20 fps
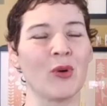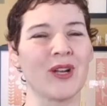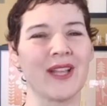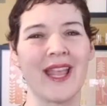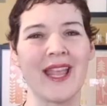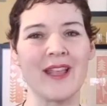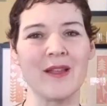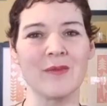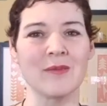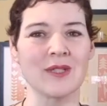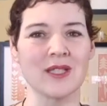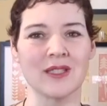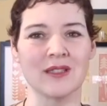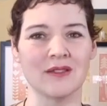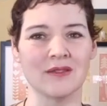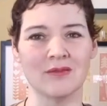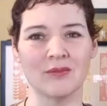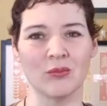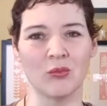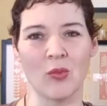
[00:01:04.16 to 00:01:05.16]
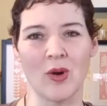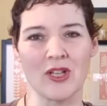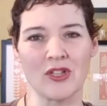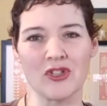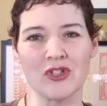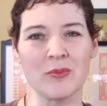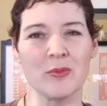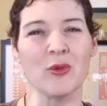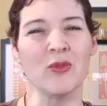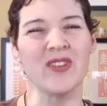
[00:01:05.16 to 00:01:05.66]
board games and
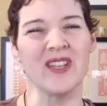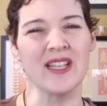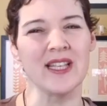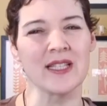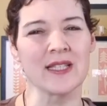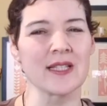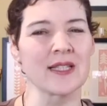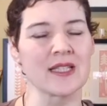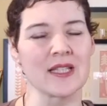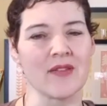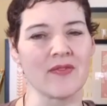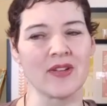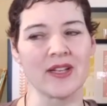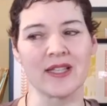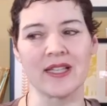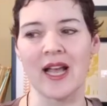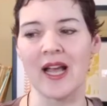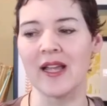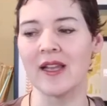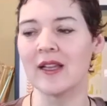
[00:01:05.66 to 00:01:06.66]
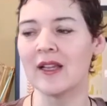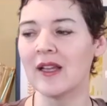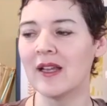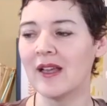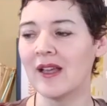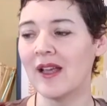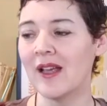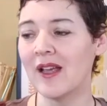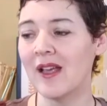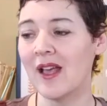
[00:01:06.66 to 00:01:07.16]
watched movies and stuff like that.
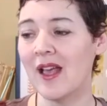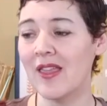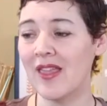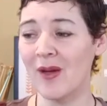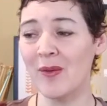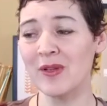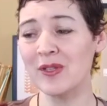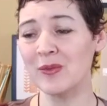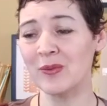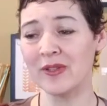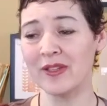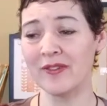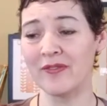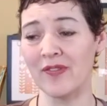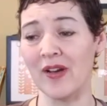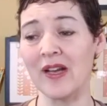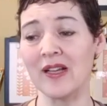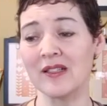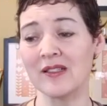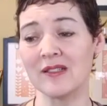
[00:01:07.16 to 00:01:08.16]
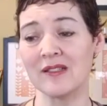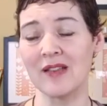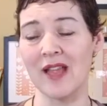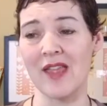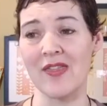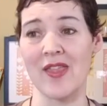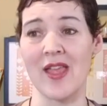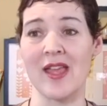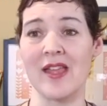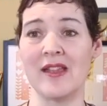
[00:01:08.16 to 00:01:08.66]
That was really fun.
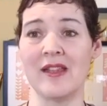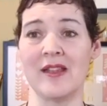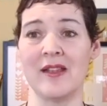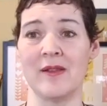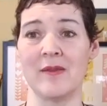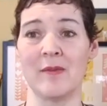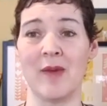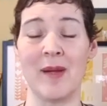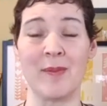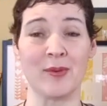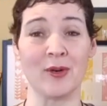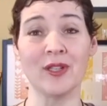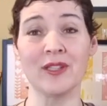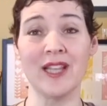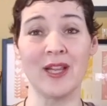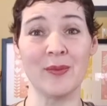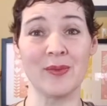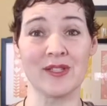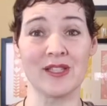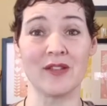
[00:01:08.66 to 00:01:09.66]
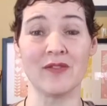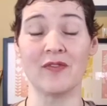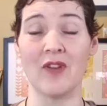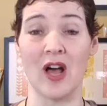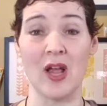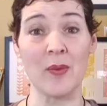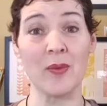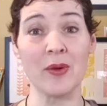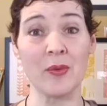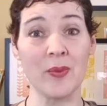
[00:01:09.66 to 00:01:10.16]
And then my birthday was the
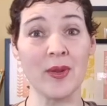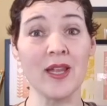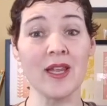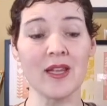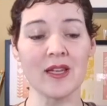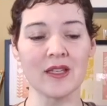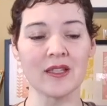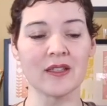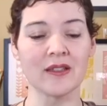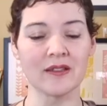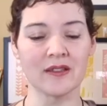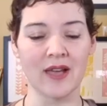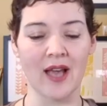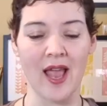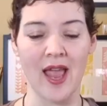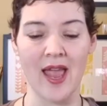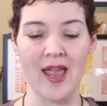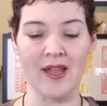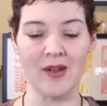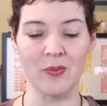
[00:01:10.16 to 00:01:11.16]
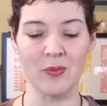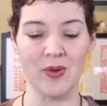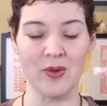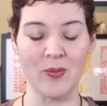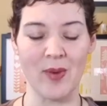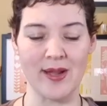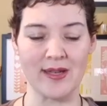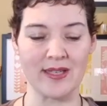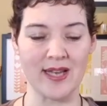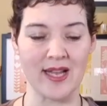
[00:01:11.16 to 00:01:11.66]
following week, and we
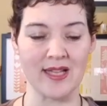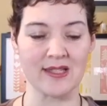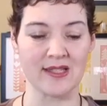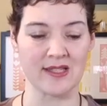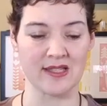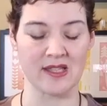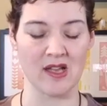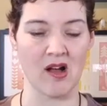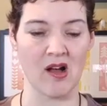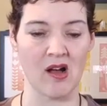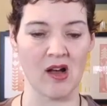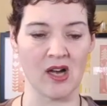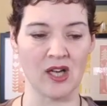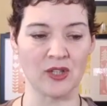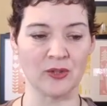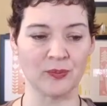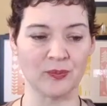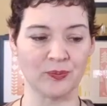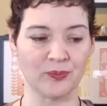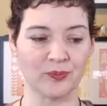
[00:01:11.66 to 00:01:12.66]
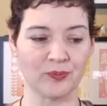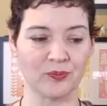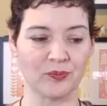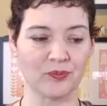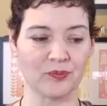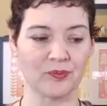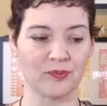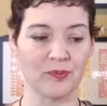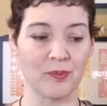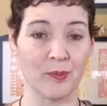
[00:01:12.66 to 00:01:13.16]
went and saw
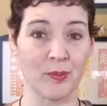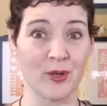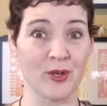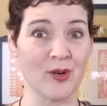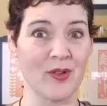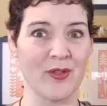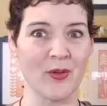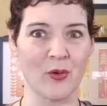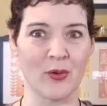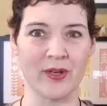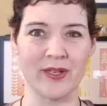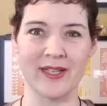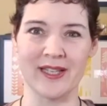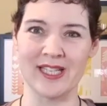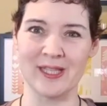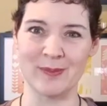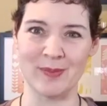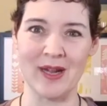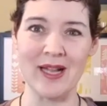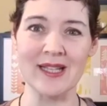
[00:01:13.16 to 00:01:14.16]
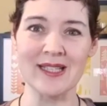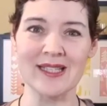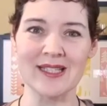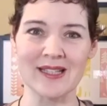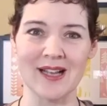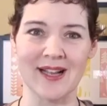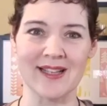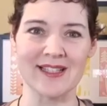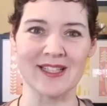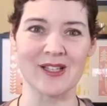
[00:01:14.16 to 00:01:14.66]
Murder on the Orient
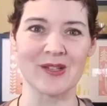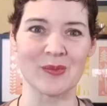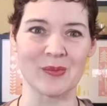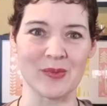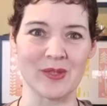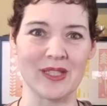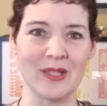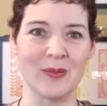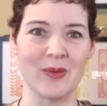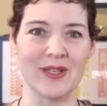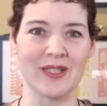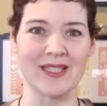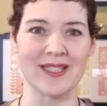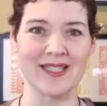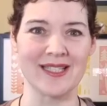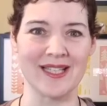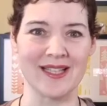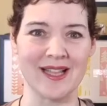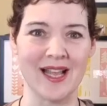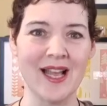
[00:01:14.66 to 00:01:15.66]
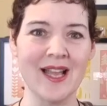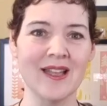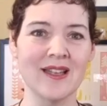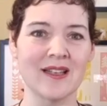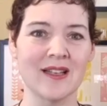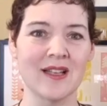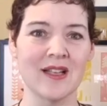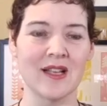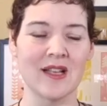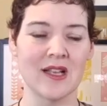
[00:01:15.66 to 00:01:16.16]
Express. Isaac really wanted to see that,
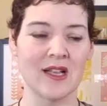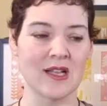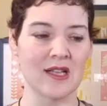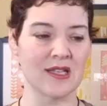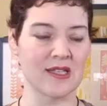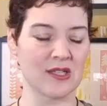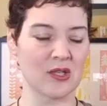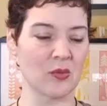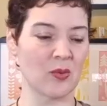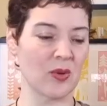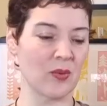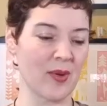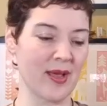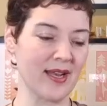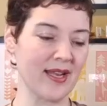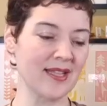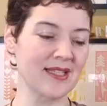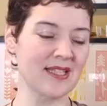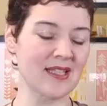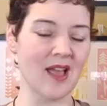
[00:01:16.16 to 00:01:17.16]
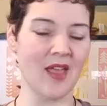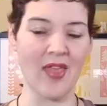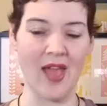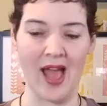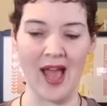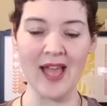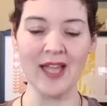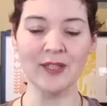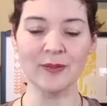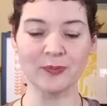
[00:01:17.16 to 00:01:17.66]
so we went and saw
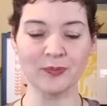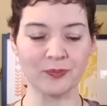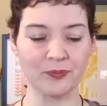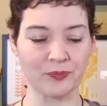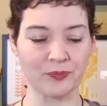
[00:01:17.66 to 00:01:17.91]
that,